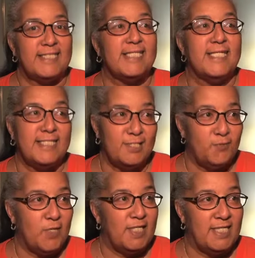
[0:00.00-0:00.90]
And this
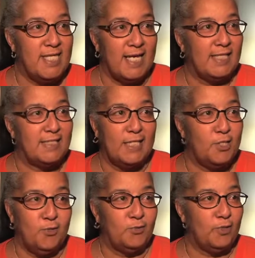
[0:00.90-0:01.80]
is one of the things I
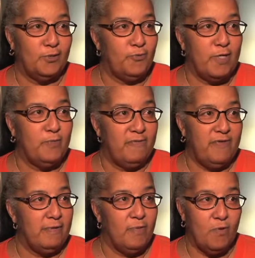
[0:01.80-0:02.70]
don't agree
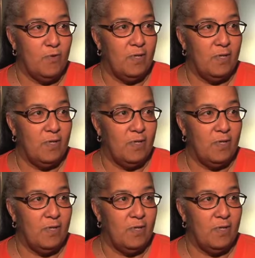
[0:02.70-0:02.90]
with him on.